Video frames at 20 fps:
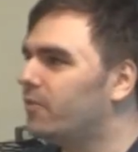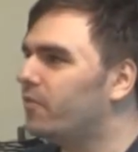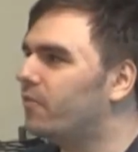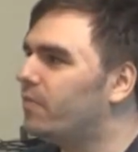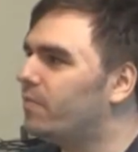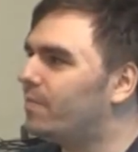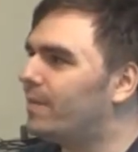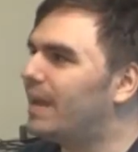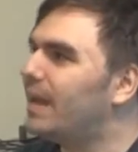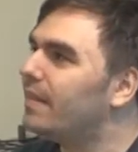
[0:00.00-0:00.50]
of
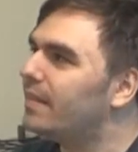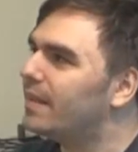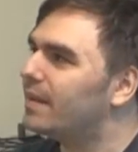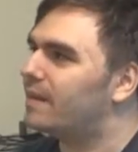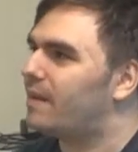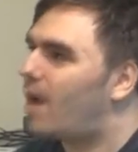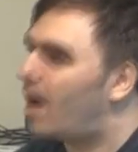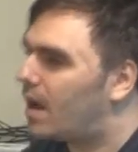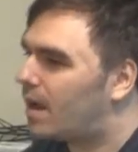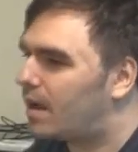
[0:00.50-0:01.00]
the plan
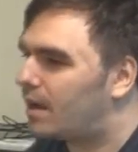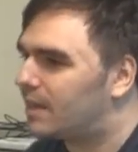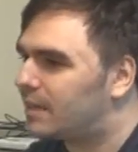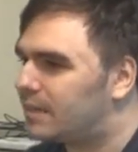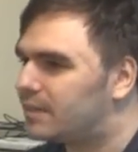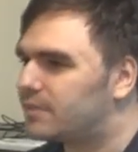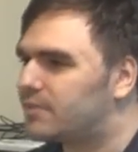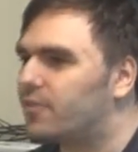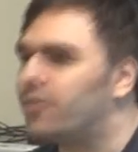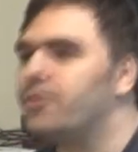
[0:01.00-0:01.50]
that Hong
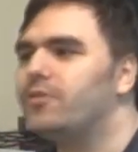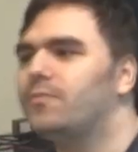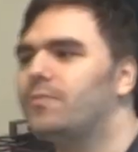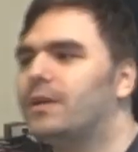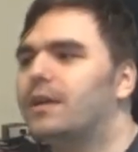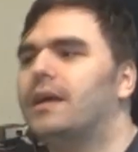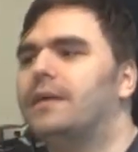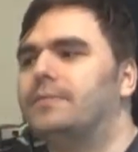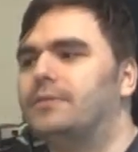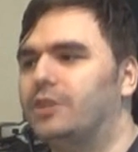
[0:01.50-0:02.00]
Kong is going to
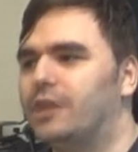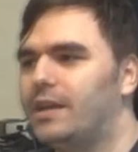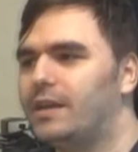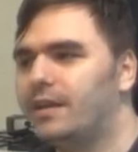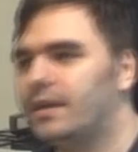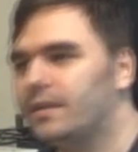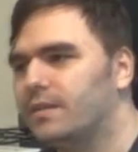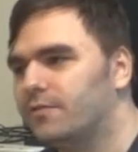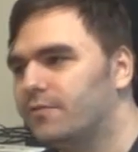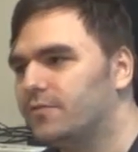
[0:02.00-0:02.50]
become
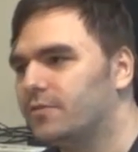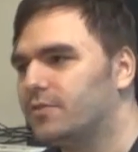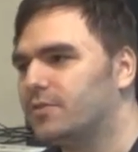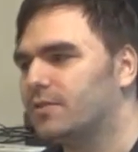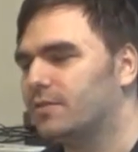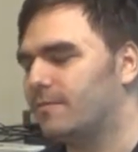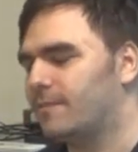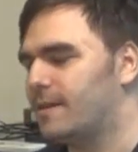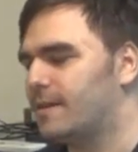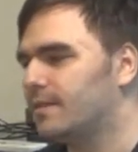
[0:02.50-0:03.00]
China in the
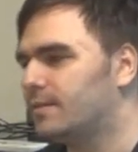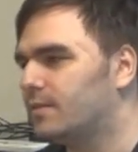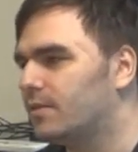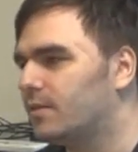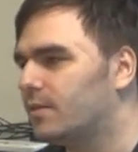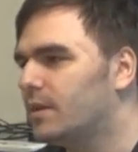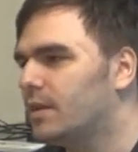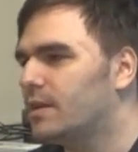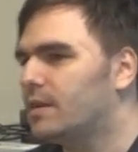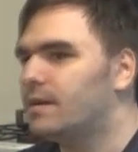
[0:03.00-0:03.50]
future, right?
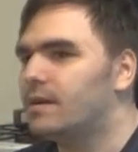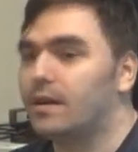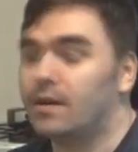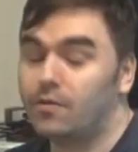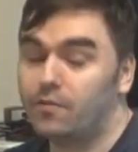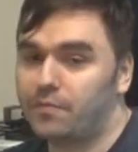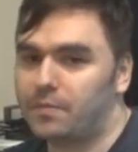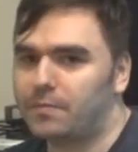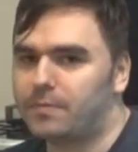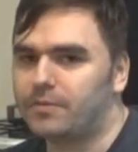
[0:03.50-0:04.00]
So a lot
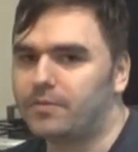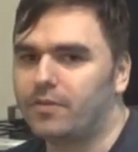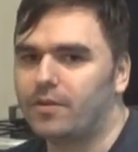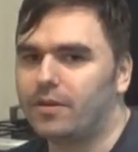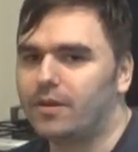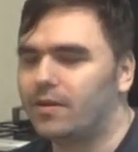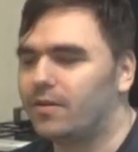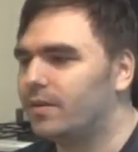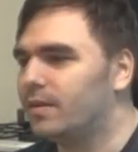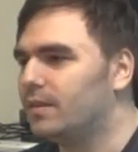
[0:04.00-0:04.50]
of people
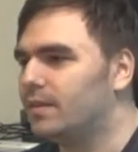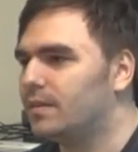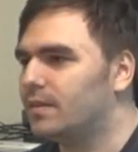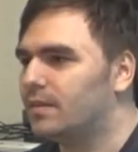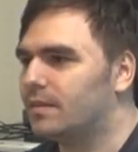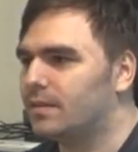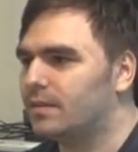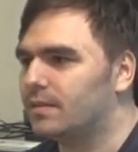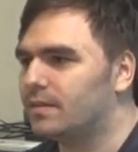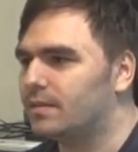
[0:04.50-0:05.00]
don't know it.
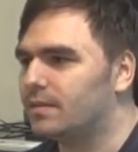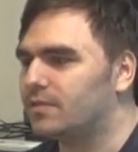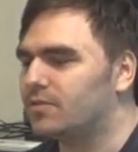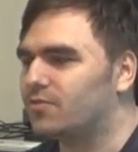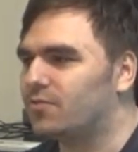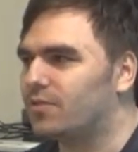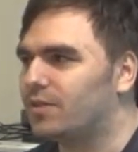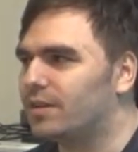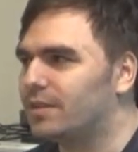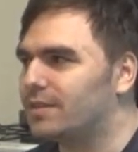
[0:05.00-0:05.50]
The
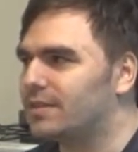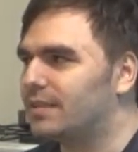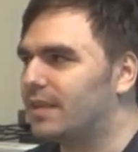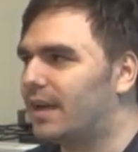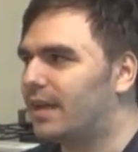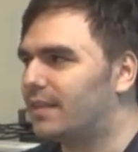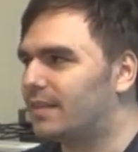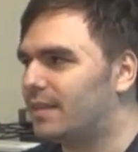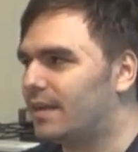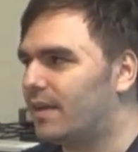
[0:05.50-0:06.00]
story is
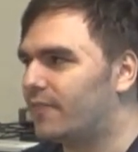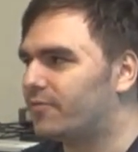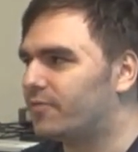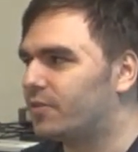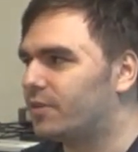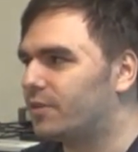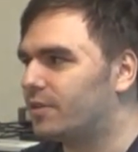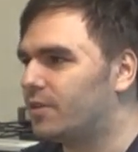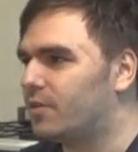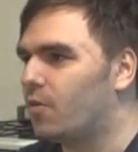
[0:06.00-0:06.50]
that
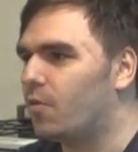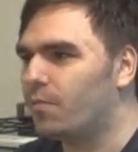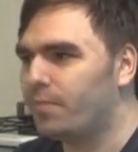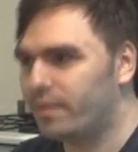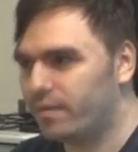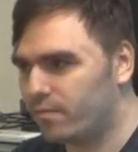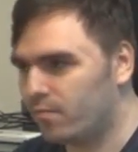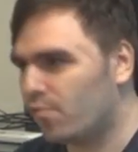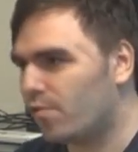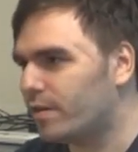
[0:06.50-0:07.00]
after the
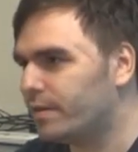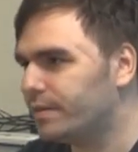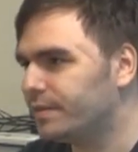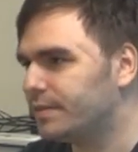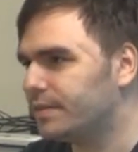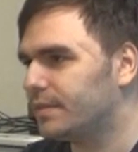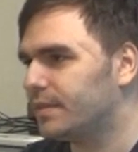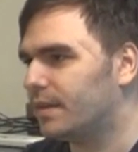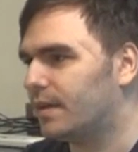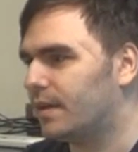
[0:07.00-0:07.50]
Opium
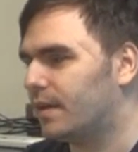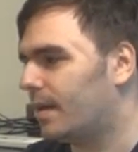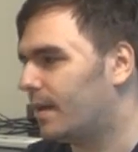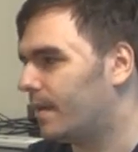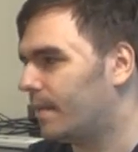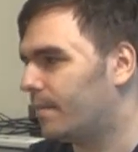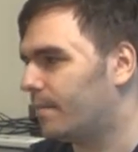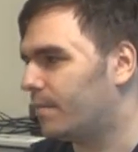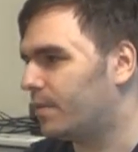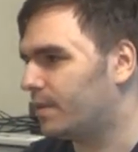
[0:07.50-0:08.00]
Wars,
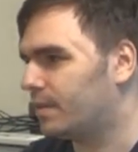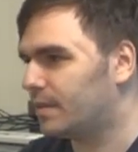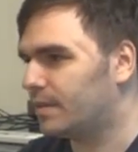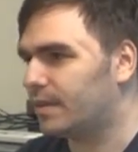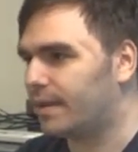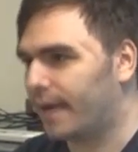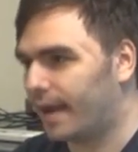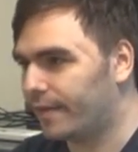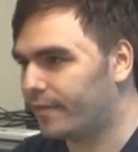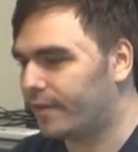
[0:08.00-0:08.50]

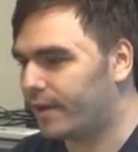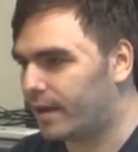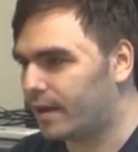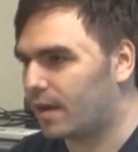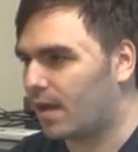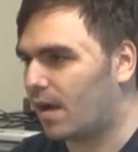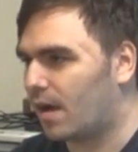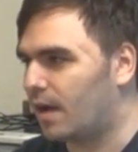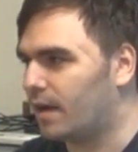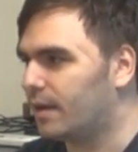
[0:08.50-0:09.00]
Britain got
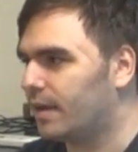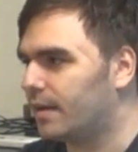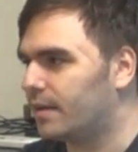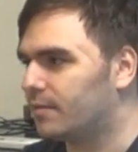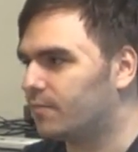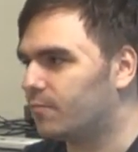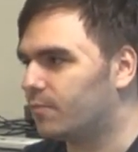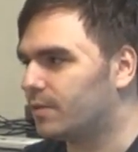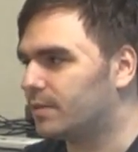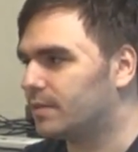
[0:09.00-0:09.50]
Hong Kong, and
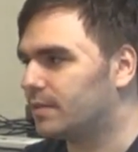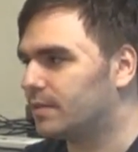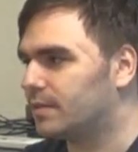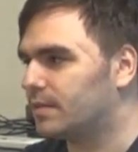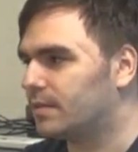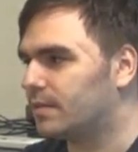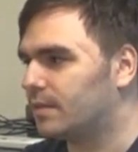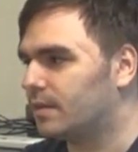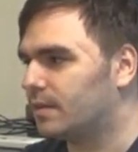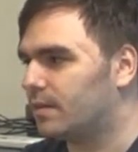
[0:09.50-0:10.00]
it
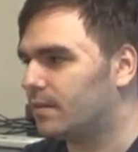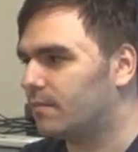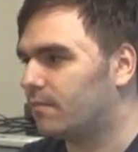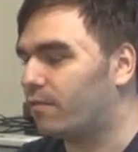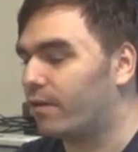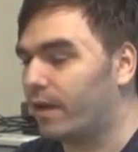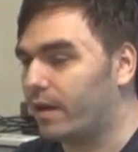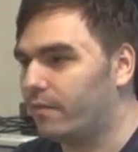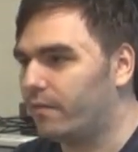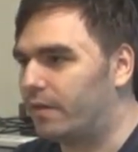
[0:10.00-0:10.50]
wasn't
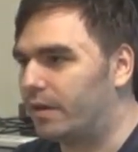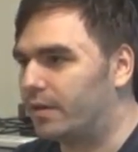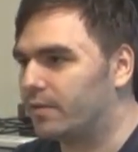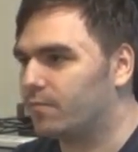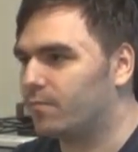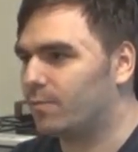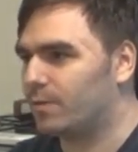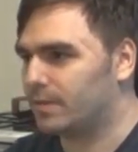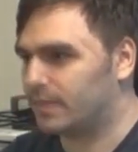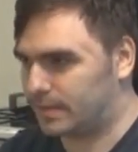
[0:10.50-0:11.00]
forever.
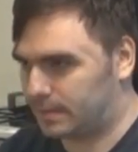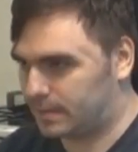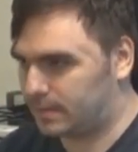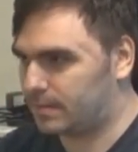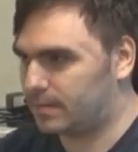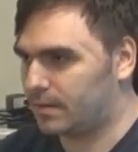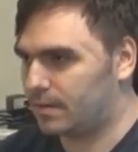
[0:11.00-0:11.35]
It was